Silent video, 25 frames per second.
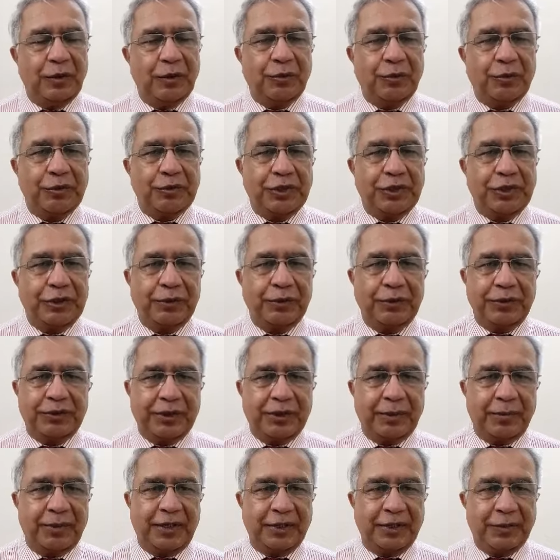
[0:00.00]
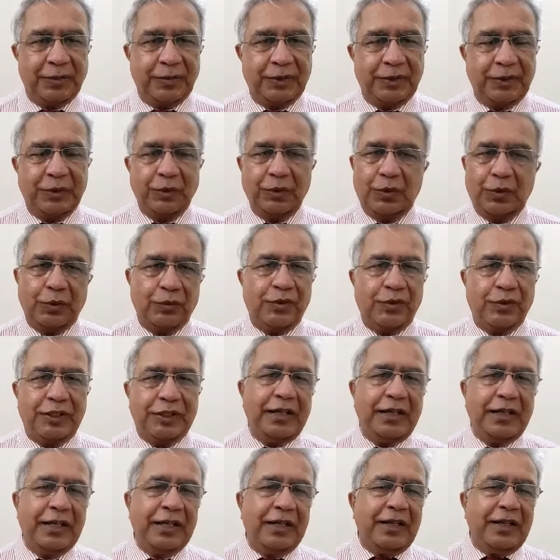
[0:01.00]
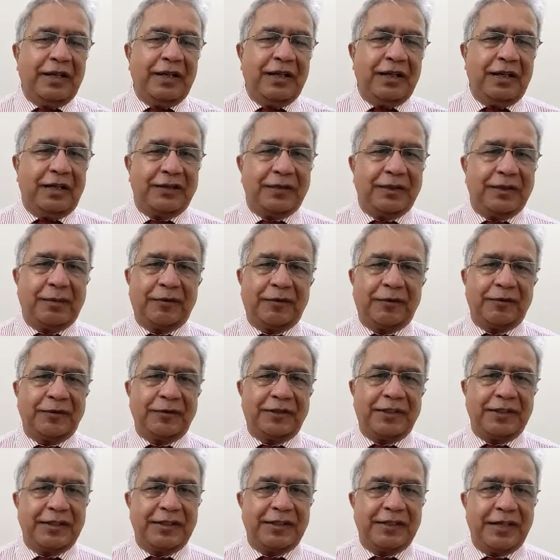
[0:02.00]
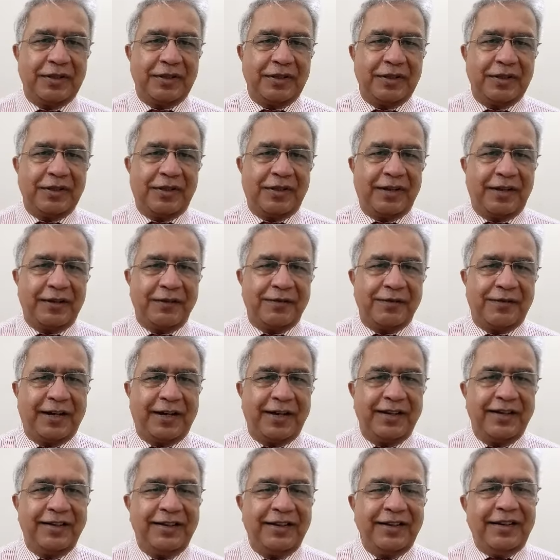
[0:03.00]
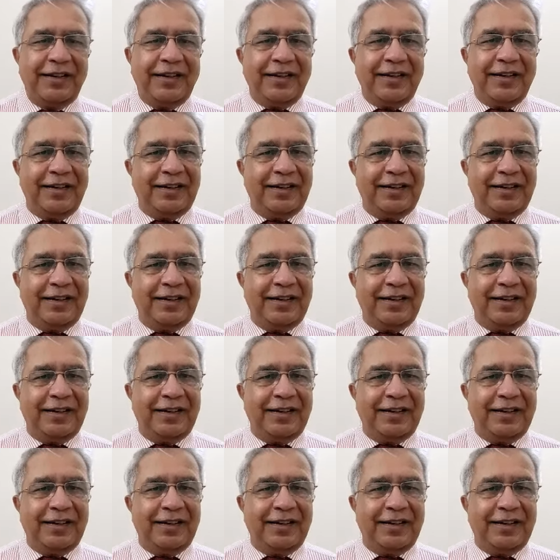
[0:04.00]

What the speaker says: Hope to see you in some next video. Hopefully some of the things have been clarified.